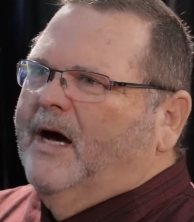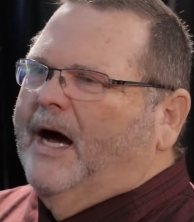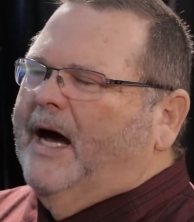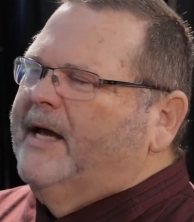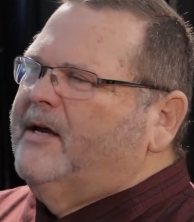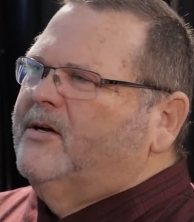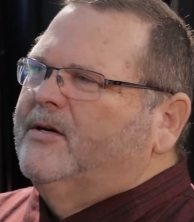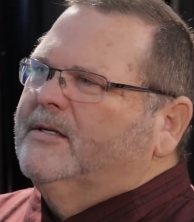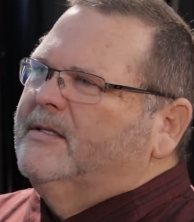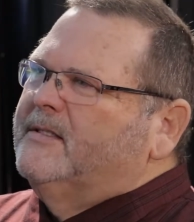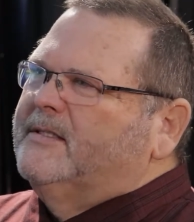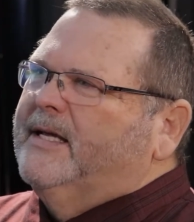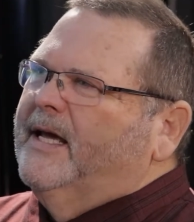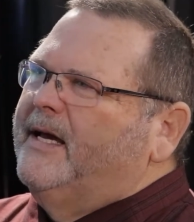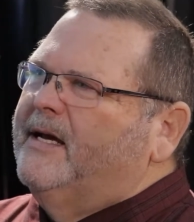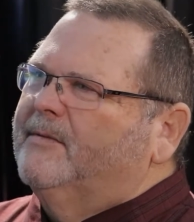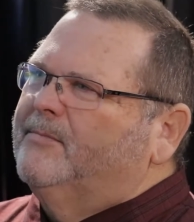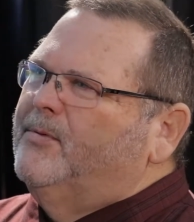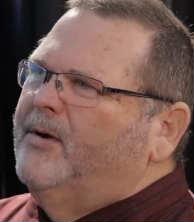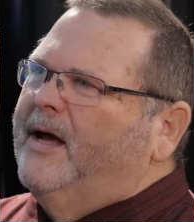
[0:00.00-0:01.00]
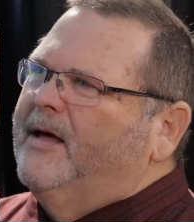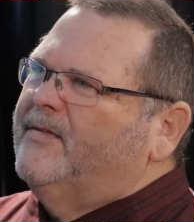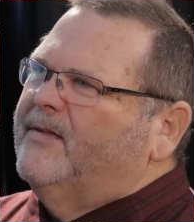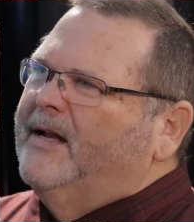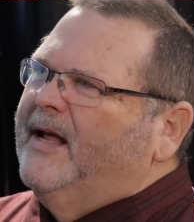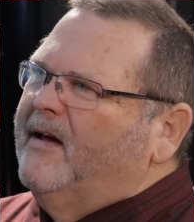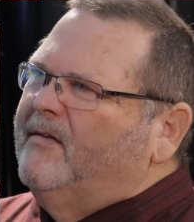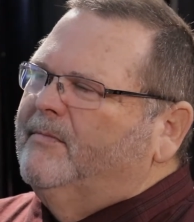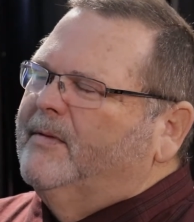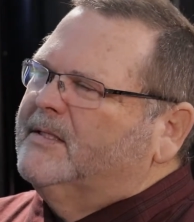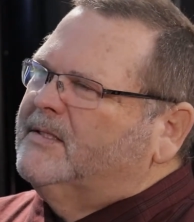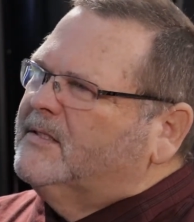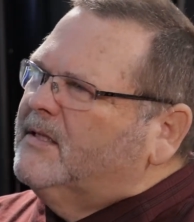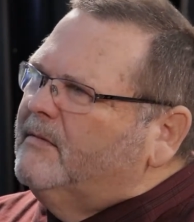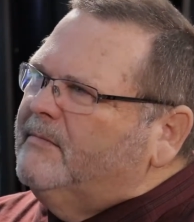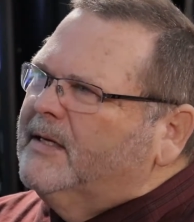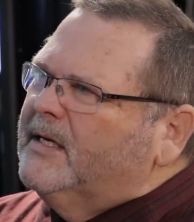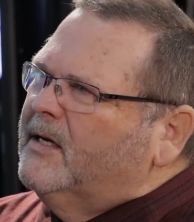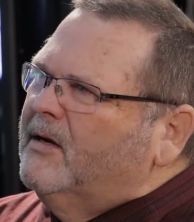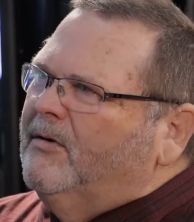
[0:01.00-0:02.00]
I couldn't take a breath and have my
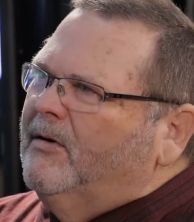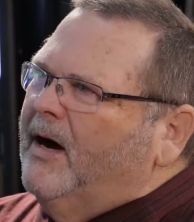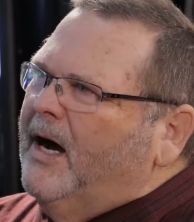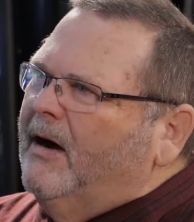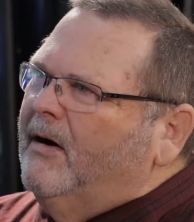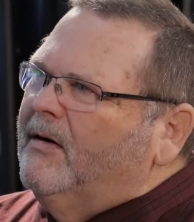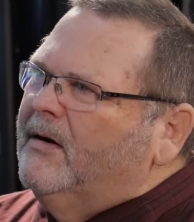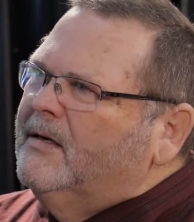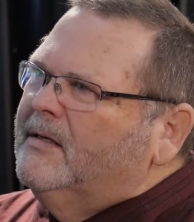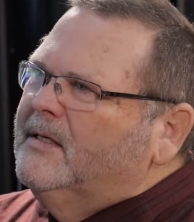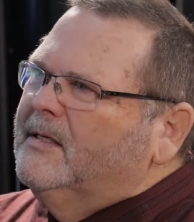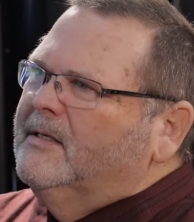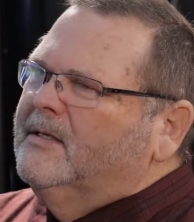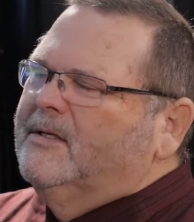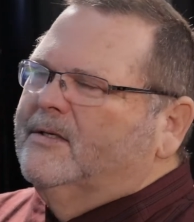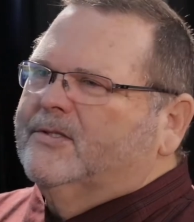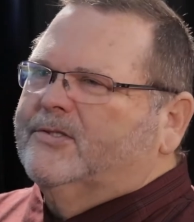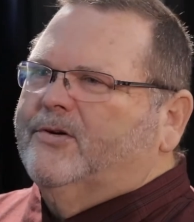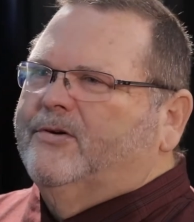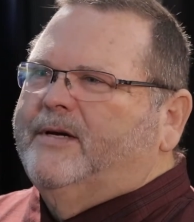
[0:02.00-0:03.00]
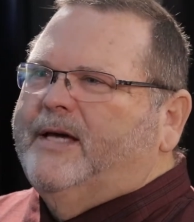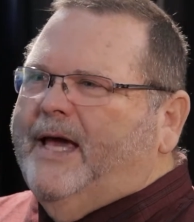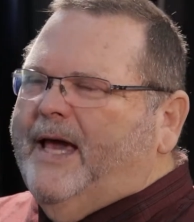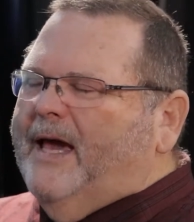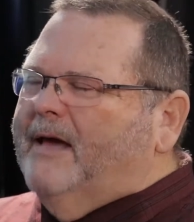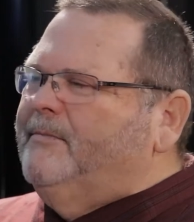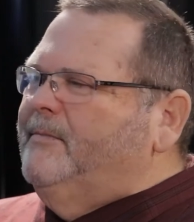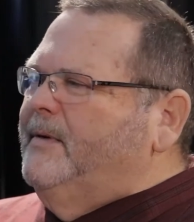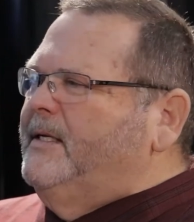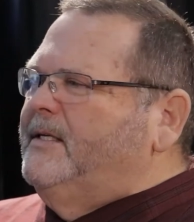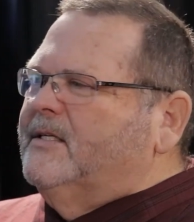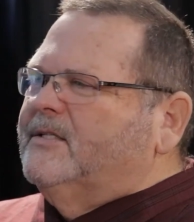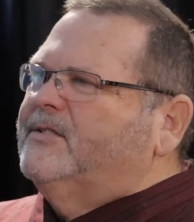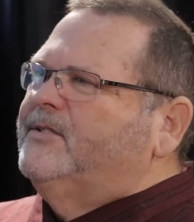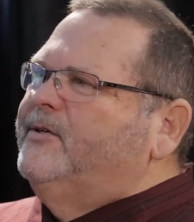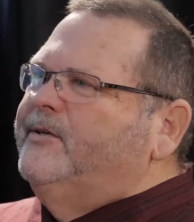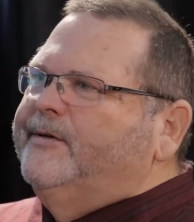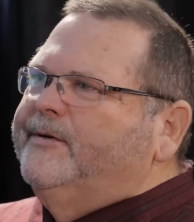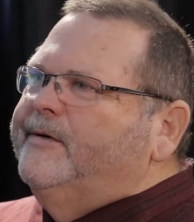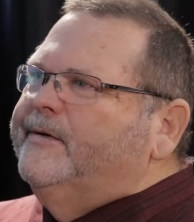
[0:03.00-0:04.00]
stomach go out. So he had me just
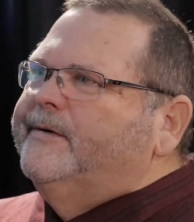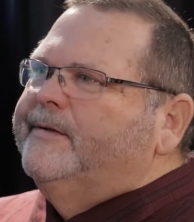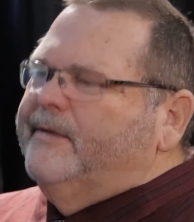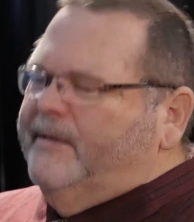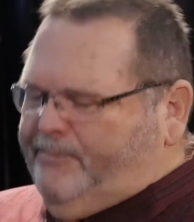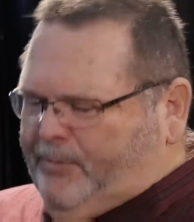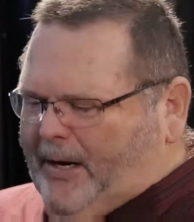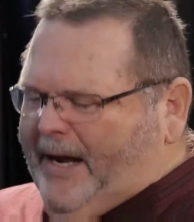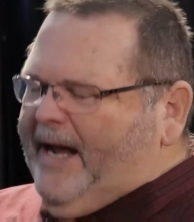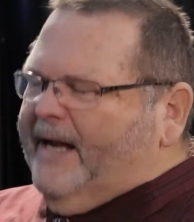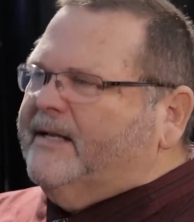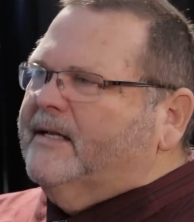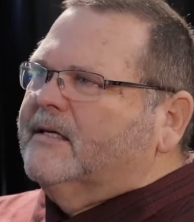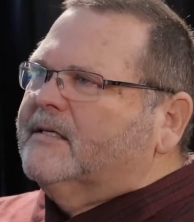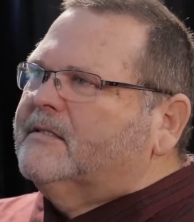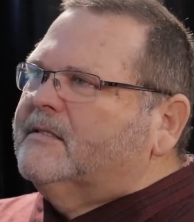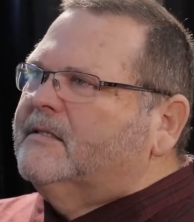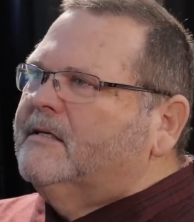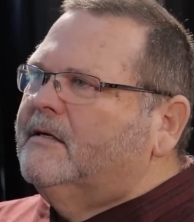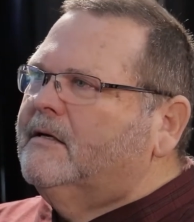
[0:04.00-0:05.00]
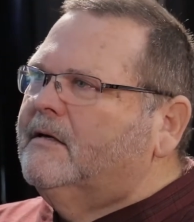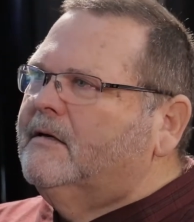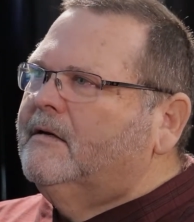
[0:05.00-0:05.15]
do practice